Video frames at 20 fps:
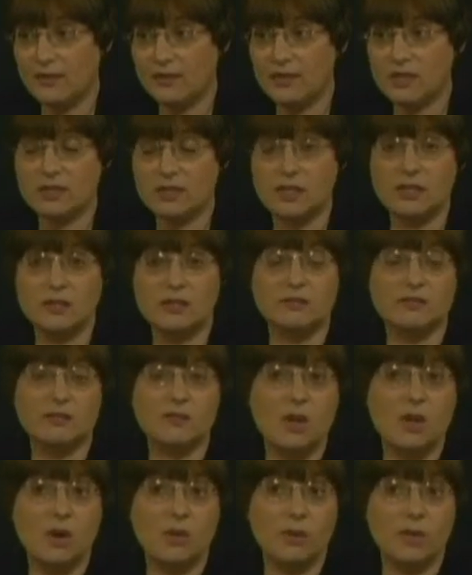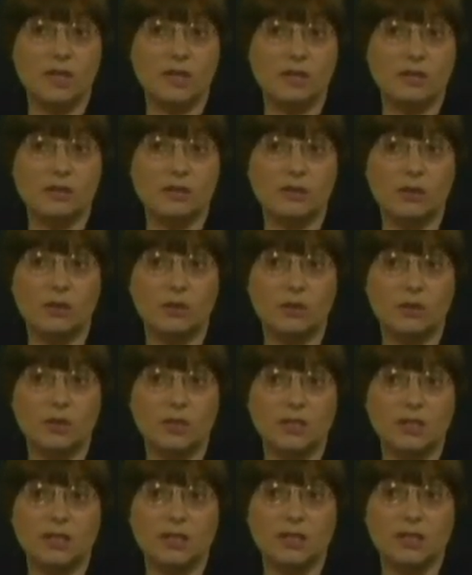this sense of knowing. So
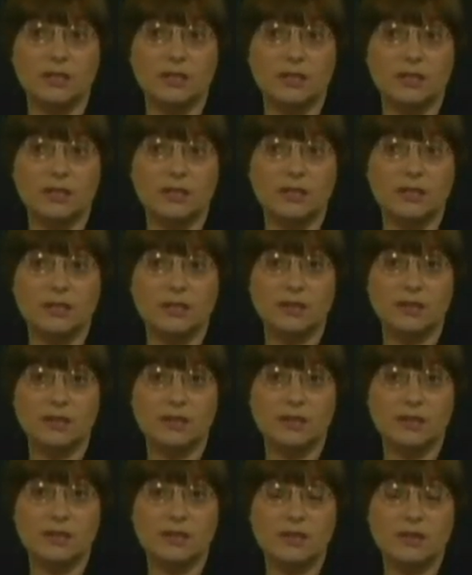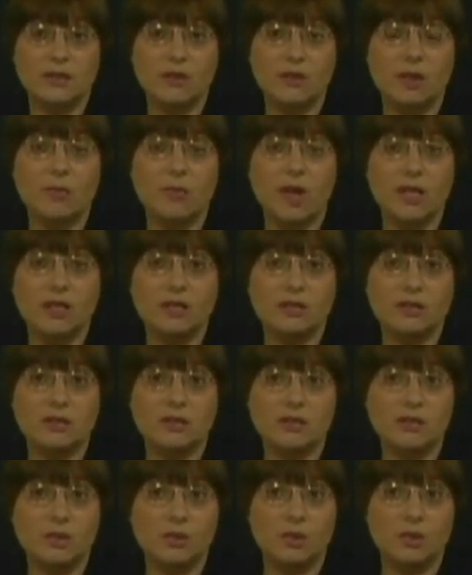there might,
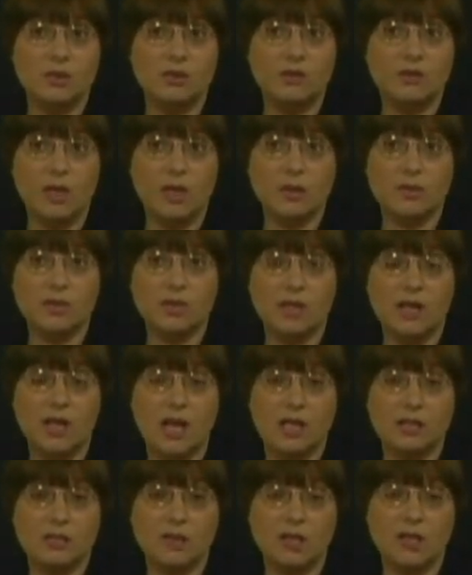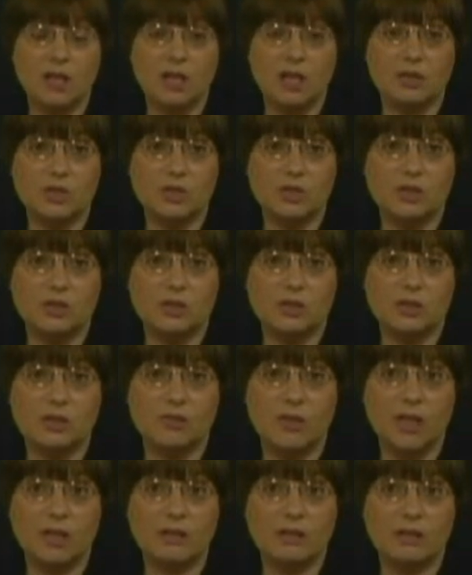someone who develops a cosmic consciousness
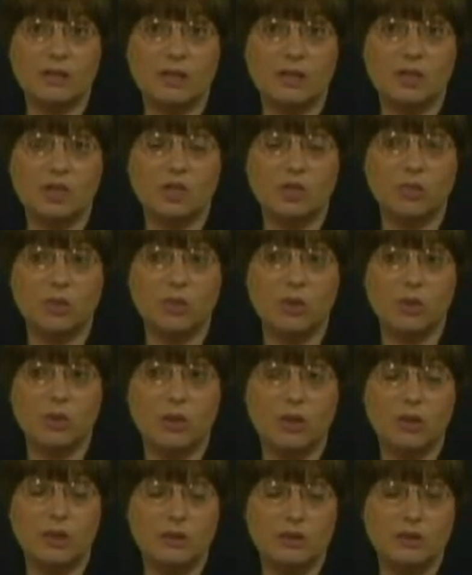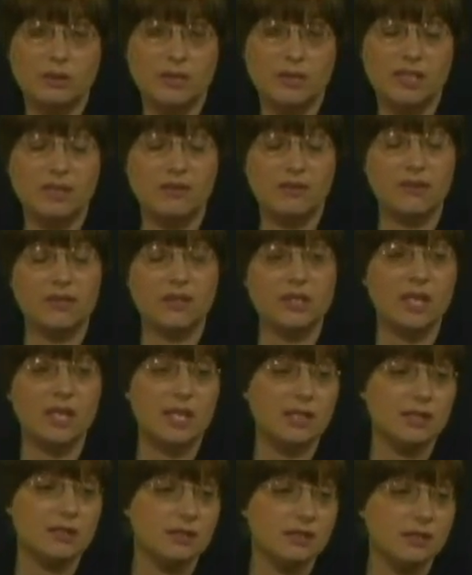might explore different
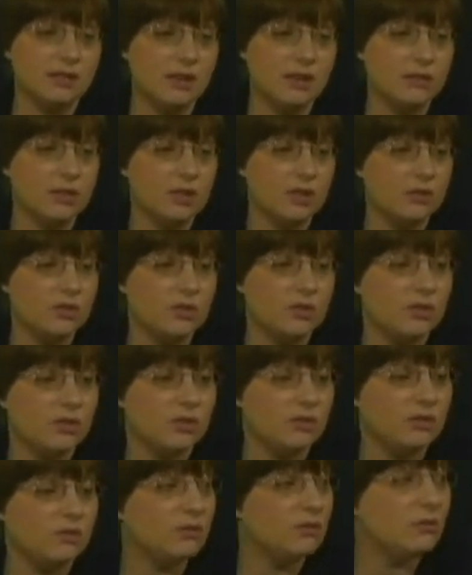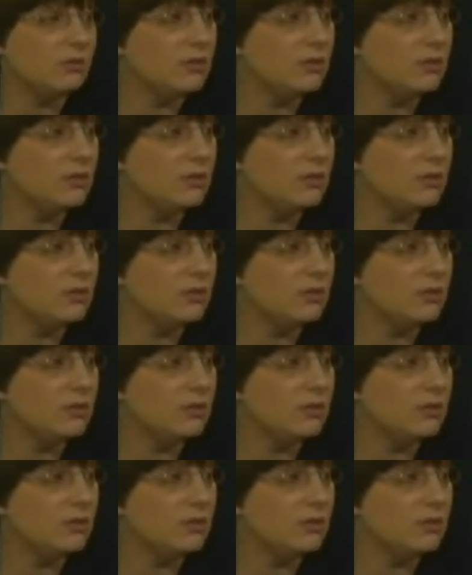things than they were used to